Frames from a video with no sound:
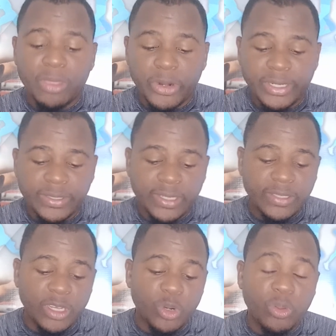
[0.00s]

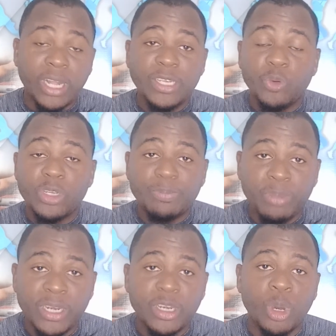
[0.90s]
36, you know that he was
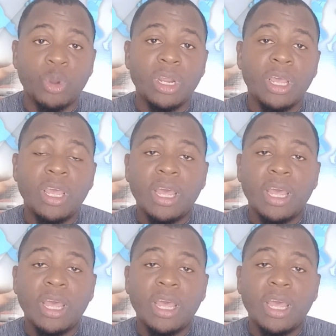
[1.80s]
pinned down.